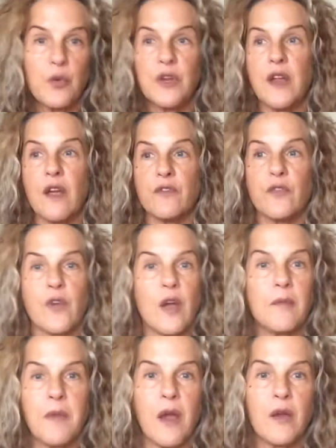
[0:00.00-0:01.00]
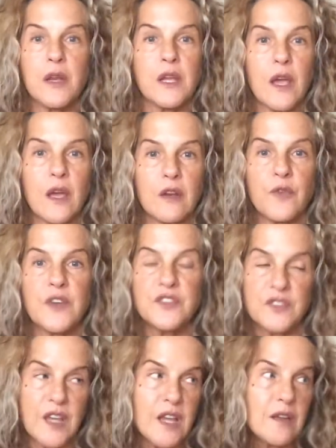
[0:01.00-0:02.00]
would never have gotten married again. If I
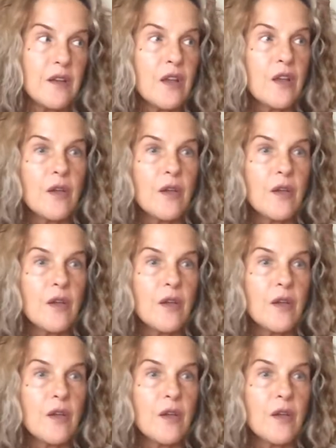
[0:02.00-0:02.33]
stayed